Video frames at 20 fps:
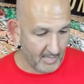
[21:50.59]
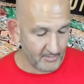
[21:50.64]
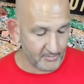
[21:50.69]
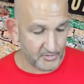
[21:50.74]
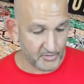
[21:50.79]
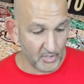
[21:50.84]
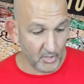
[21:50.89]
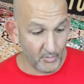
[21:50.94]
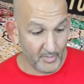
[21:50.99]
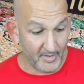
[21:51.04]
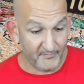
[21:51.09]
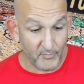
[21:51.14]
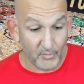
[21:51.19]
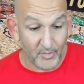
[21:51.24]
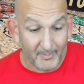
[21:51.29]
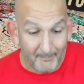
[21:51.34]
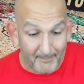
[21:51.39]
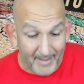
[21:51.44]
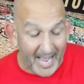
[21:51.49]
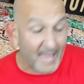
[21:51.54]
So if you
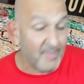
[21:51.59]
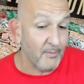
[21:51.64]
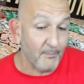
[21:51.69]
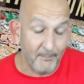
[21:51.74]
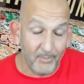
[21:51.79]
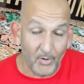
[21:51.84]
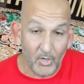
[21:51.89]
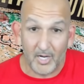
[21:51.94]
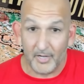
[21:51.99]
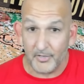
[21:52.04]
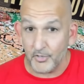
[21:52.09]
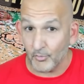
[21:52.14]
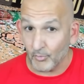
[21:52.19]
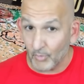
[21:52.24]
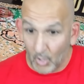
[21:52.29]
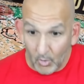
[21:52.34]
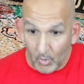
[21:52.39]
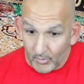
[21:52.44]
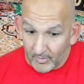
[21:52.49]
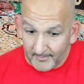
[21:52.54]
can buy the book on your
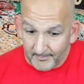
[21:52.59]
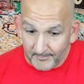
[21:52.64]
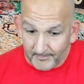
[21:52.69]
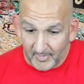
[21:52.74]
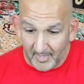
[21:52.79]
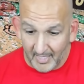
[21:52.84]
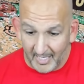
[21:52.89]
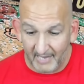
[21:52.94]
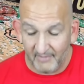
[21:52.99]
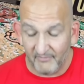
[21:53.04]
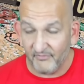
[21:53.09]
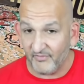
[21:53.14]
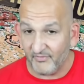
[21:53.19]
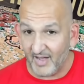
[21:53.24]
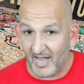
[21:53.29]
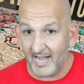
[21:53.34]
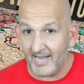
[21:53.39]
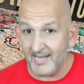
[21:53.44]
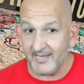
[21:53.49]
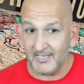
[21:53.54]
own and
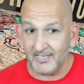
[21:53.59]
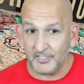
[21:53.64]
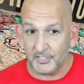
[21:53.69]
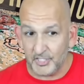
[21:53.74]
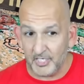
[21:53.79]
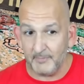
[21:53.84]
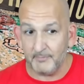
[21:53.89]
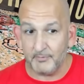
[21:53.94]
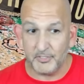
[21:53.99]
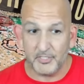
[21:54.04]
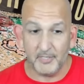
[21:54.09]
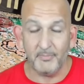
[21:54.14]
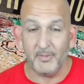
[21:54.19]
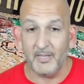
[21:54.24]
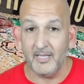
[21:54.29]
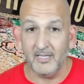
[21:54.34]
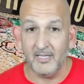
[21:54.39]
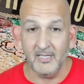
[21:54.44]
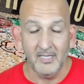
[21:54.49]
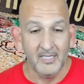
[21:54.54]
find cheap
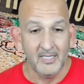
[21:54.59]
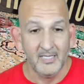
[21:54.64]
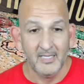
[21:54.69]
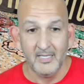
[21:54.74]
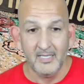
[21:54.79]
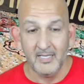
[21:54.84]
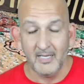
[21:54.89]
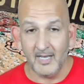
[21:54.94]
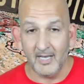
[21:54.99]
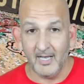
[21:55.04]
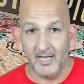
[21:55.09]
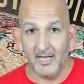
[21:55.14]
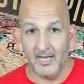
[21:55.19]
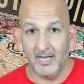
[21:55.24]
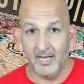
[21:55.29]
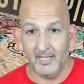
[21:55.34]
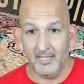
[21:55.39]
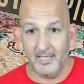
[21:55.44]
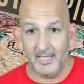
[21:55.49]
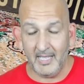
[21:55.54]
shipping
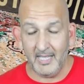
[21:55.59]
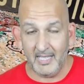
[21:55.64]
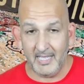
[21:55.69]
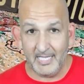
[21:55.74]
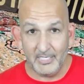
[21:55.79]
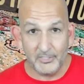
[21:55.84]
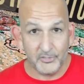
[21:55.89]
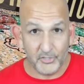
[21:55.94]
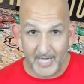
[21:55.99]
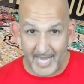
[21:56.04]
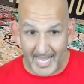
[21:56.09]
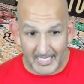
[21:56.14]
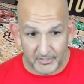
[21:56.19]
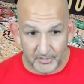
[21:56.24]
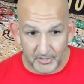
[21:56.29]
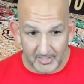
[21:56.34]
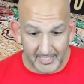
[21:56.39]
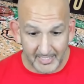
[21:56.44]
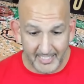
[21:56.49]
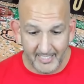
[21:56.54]
uh,
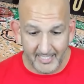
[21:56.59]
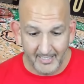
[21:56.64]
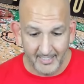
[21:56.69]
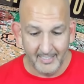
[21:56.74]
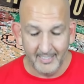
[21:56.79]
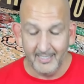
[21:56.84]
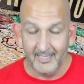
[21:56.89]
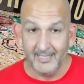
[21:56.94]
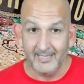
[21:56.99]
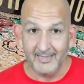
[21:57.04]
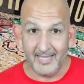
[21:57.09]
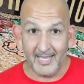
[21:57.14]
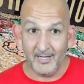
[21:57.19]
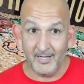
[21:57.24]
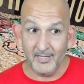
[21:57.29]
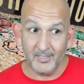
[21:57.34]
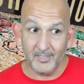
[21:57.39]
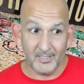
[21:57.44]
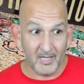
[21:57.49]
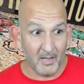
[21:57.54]
internationally,
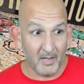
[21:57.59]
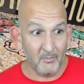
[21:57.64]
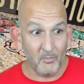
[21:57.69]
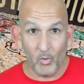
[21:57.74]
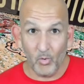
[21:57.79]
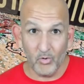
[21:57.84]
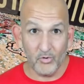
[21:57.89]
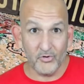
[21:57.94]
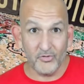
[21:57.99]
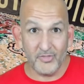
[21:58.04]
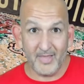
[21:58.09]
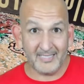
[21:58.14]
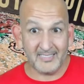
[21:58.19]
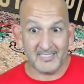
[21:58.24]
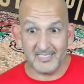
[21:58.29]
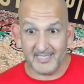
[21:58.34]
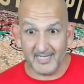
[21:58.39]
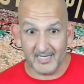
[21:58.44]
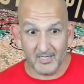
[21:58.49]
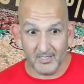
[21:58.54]
then come order that
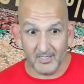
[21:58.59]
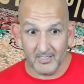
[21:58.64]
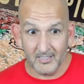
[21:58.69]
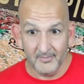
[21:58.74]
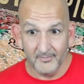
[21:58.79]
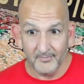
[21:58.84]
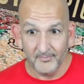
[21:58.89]
sticker